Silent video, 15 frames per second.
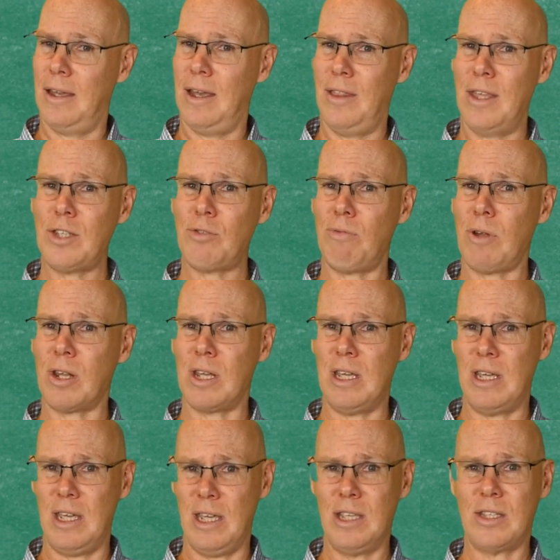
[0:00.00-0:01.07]
And this
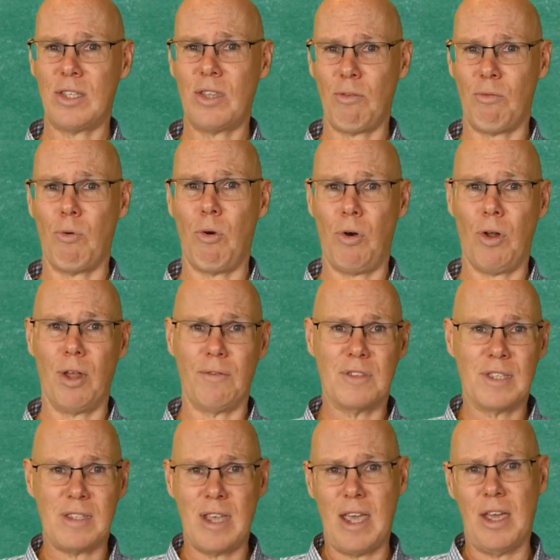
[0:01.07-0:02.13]
really is the role of
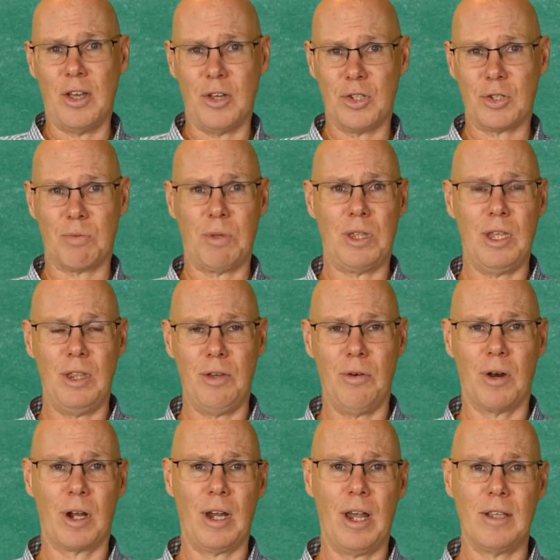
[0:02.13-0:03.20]
sales within the
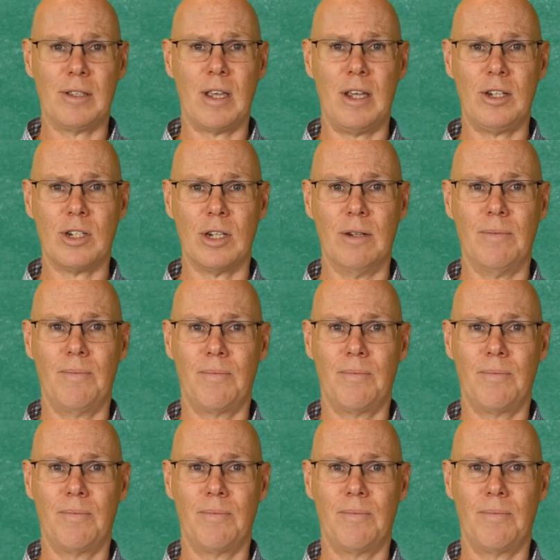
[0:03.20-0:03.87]
organization.